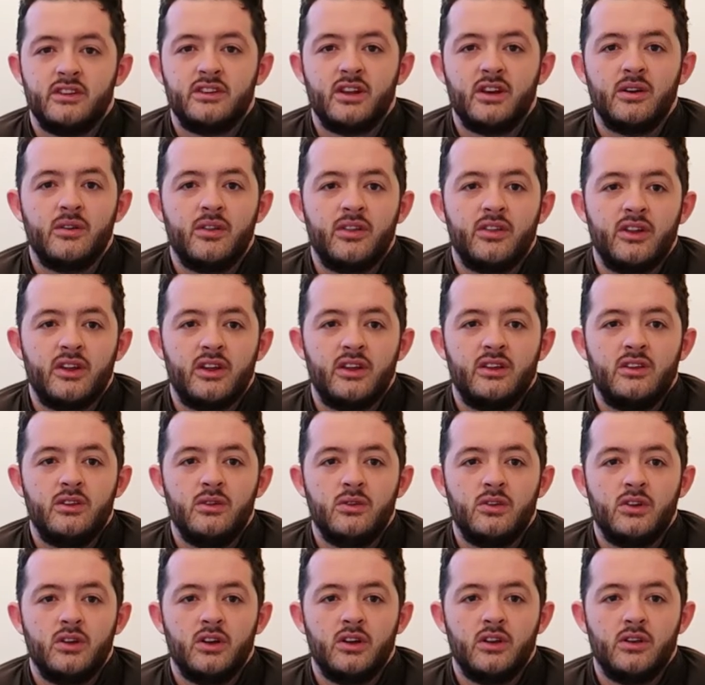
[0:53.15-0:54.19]
I don't think
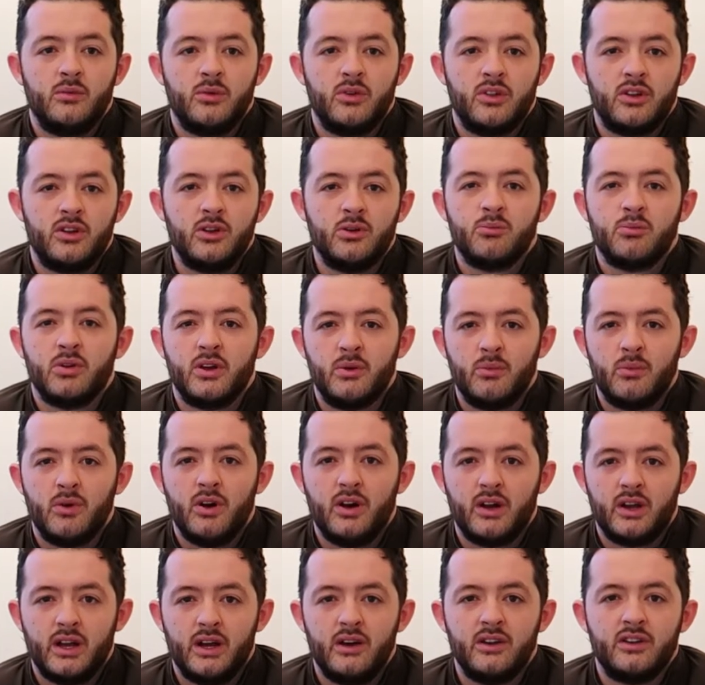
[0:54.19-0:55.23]
you can, with a good
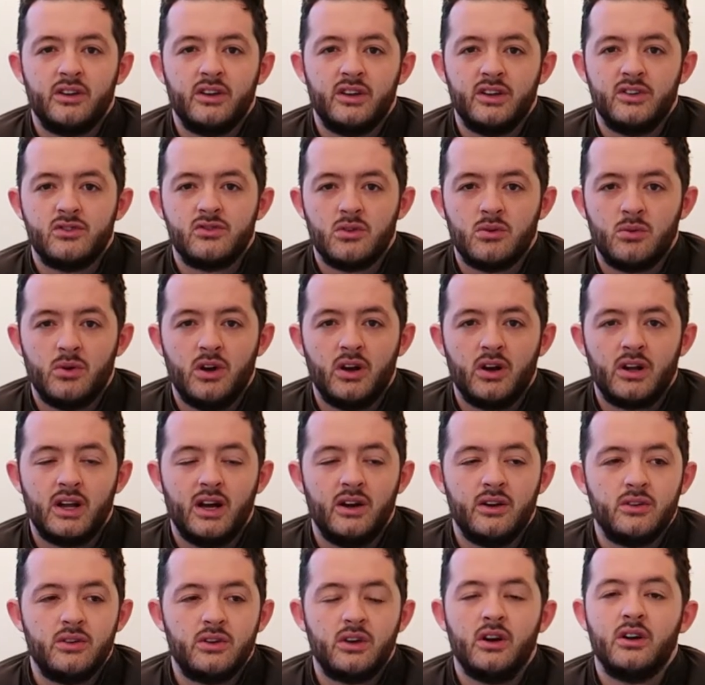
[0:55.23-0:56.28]
pre-workout, a good
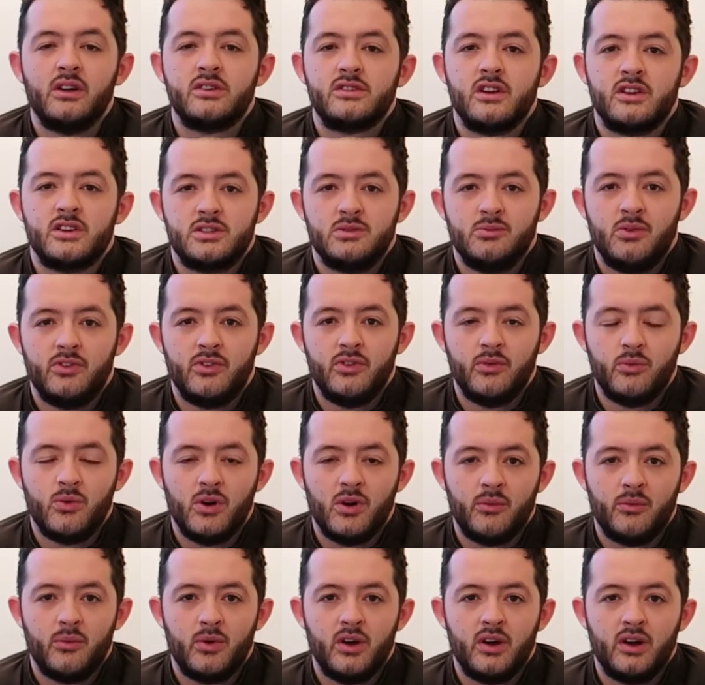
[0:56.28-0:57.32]
intra-workout, you can't judge them off of
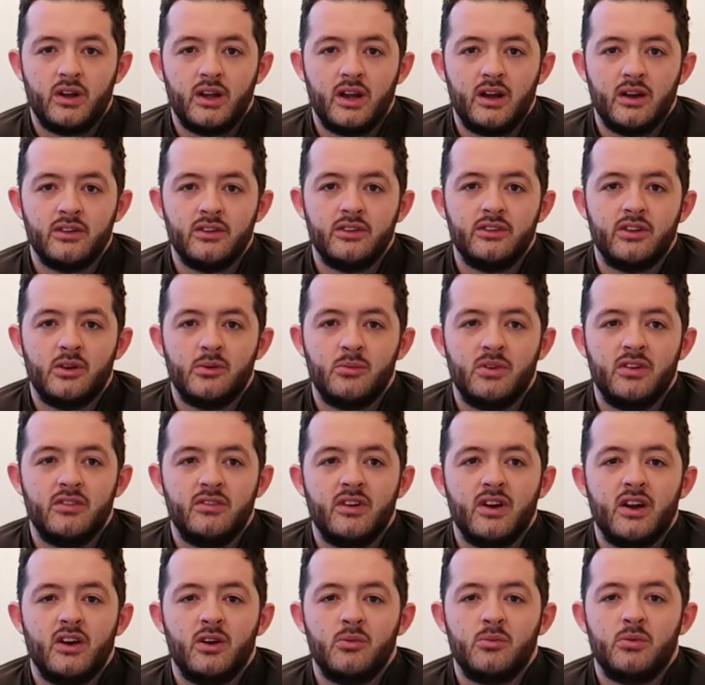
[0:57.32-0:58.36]
one workout. There's so many
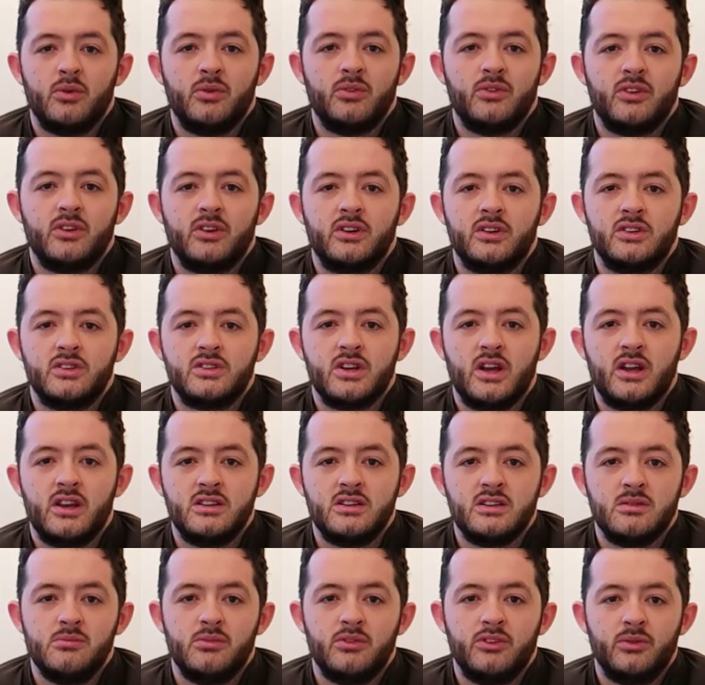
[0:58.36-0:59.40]
variables that can
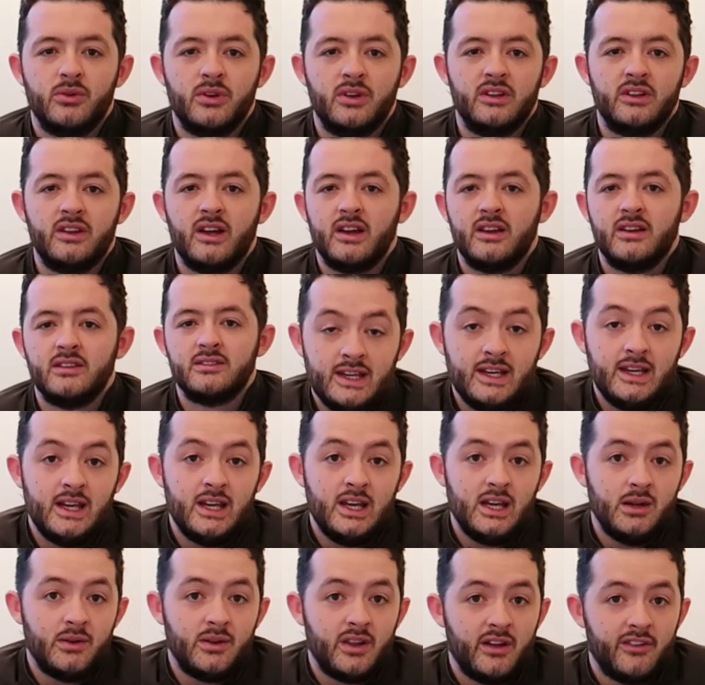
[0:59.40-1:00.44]
change in between days.
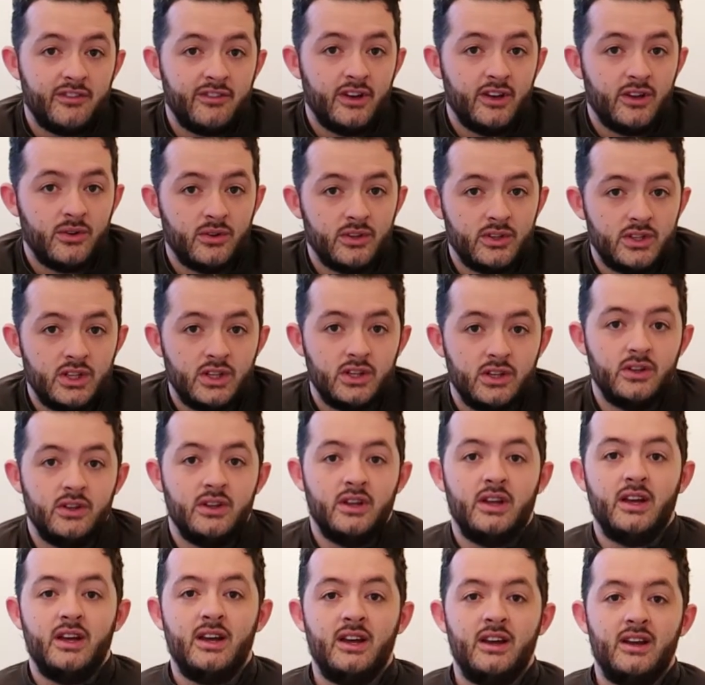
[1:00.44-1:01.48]
Without further ado,
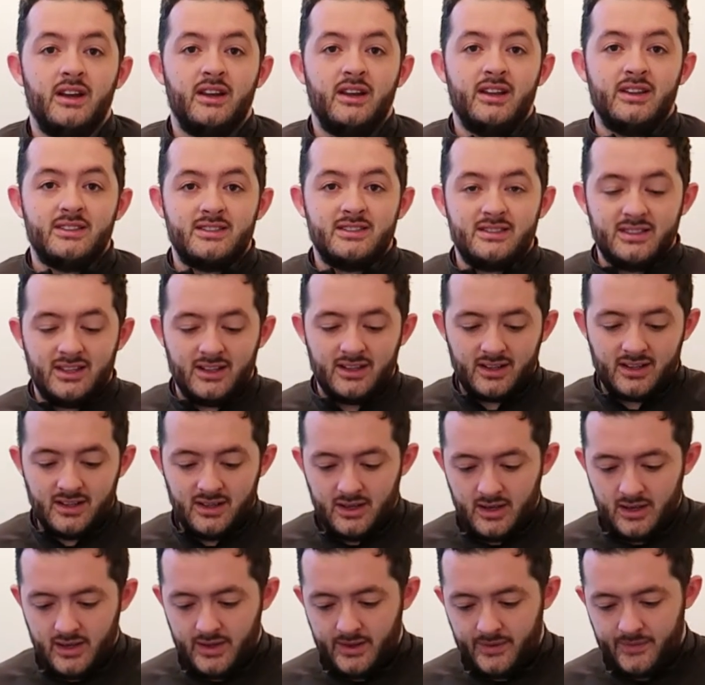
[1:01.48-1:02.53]
let's tuck
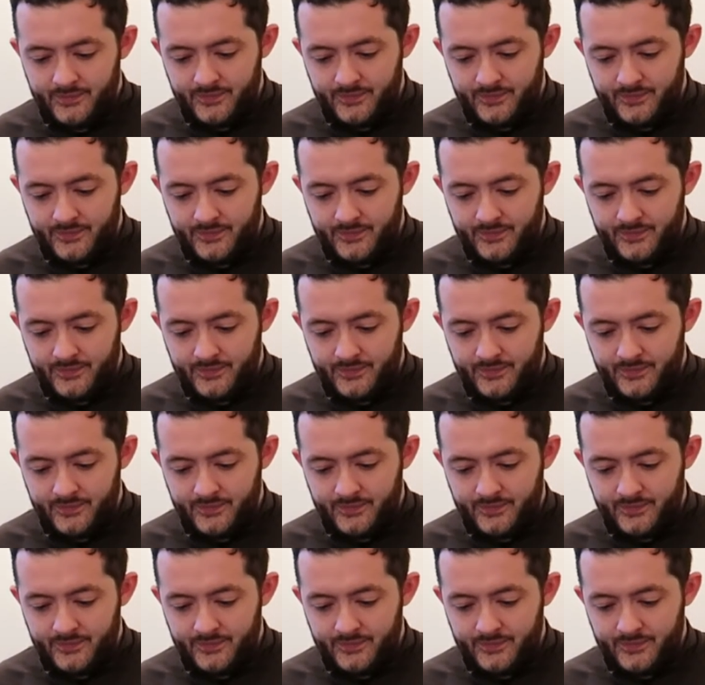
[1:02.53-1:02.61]
in.